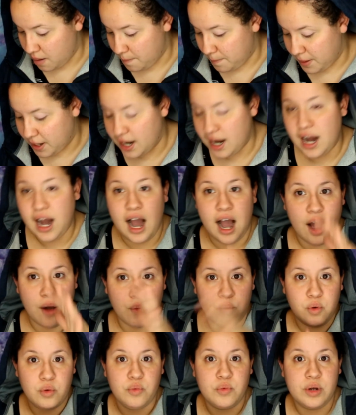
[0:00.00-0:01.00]
But I
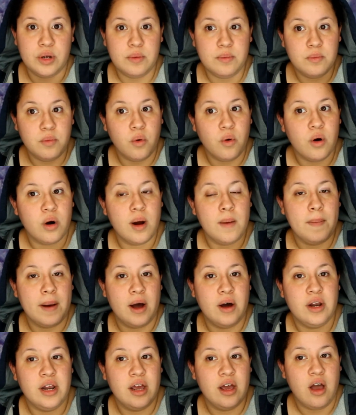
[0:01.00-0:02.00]
will read more
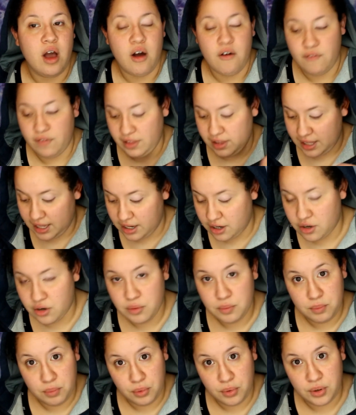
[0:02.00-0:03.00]
about it of later
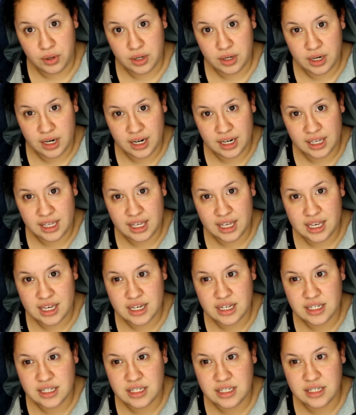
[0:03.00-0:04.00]
born
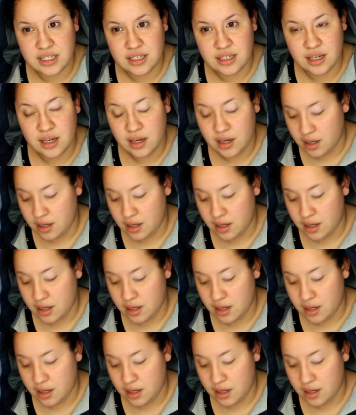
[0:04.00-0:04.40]
kids.